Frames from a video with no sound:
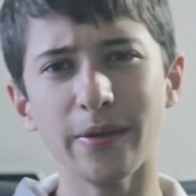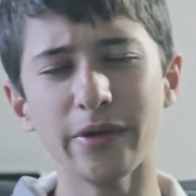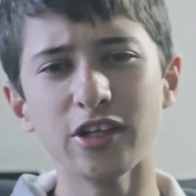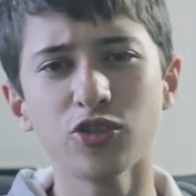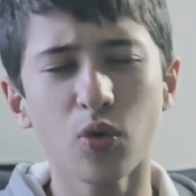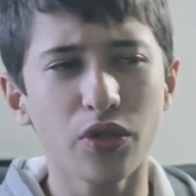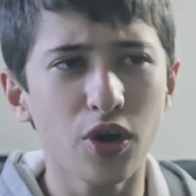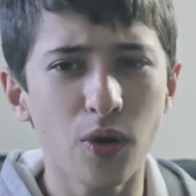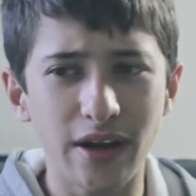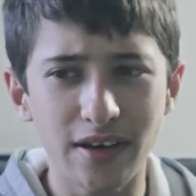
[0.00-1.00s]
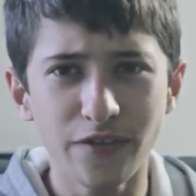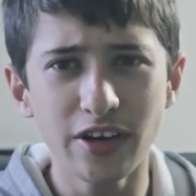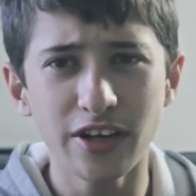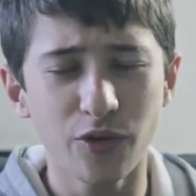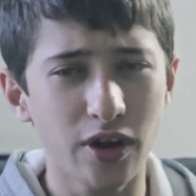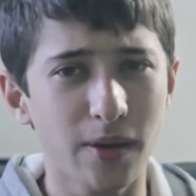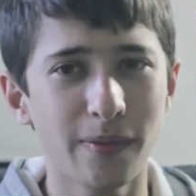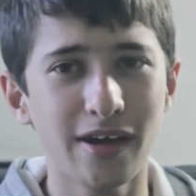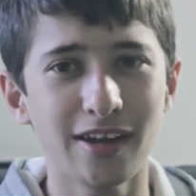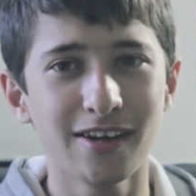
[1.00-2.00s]
image, although I definitely
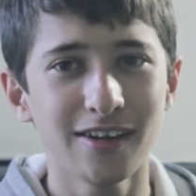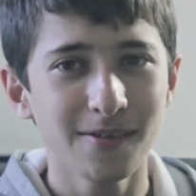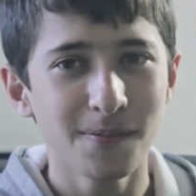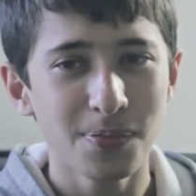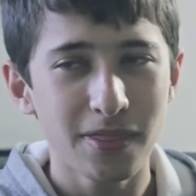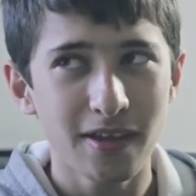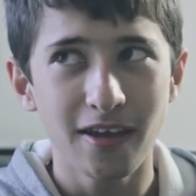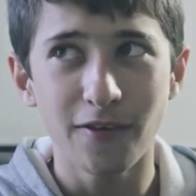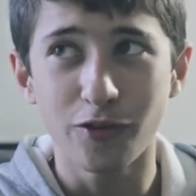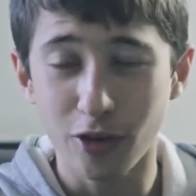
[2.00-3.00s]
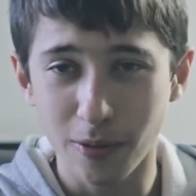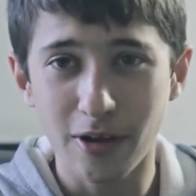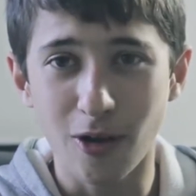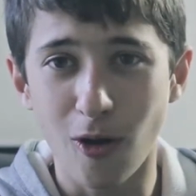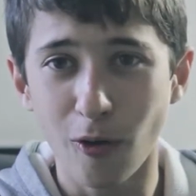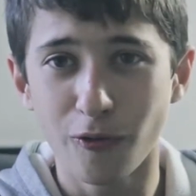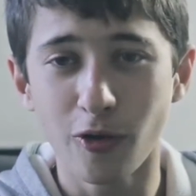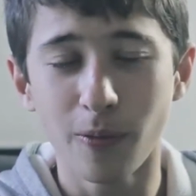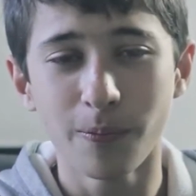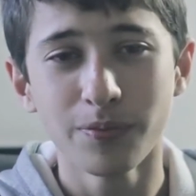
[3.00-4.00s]
recommend if you're going to make a horror
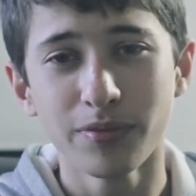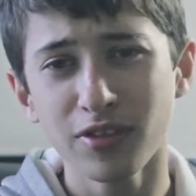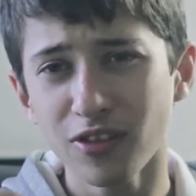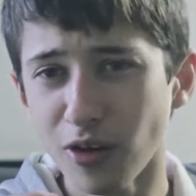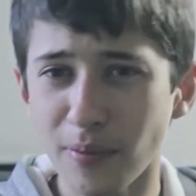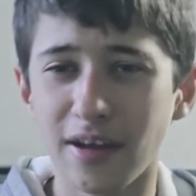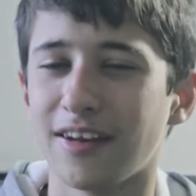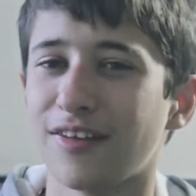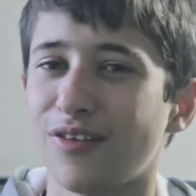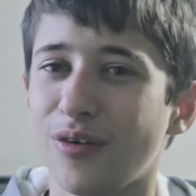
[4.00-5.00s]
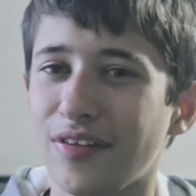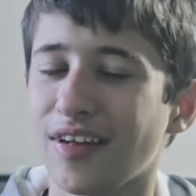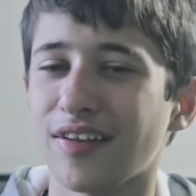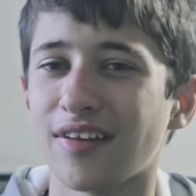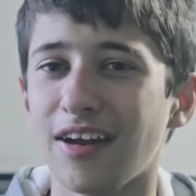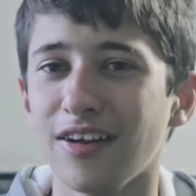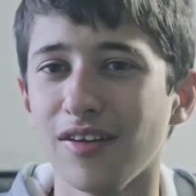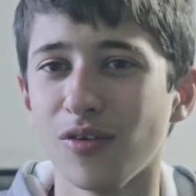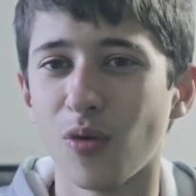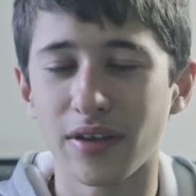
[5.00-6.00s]
film, don't make it as noisy as I
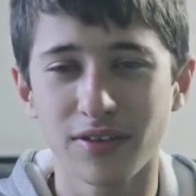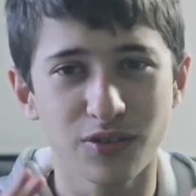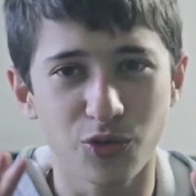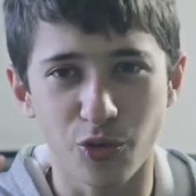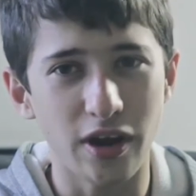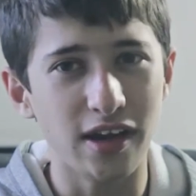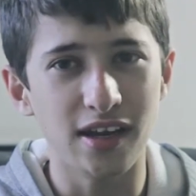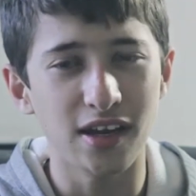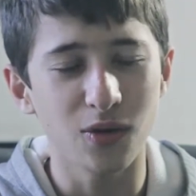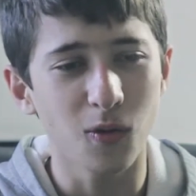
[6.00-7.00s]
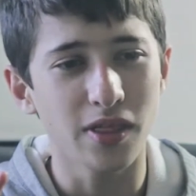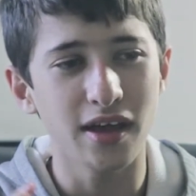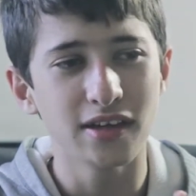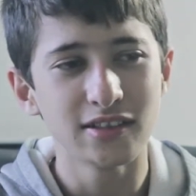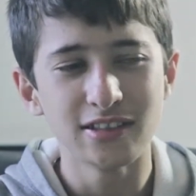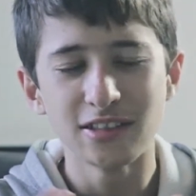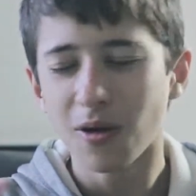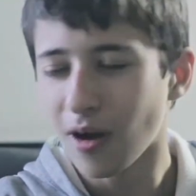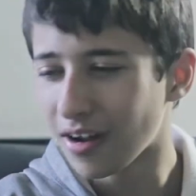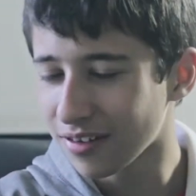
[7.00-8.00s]
did or as grainy and all that
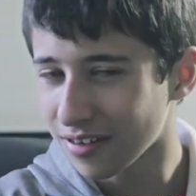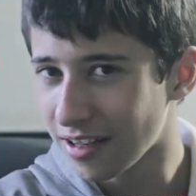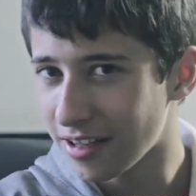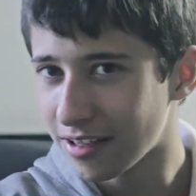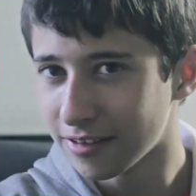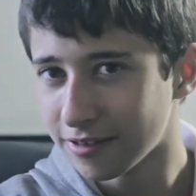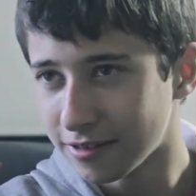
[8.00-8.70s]
honestly,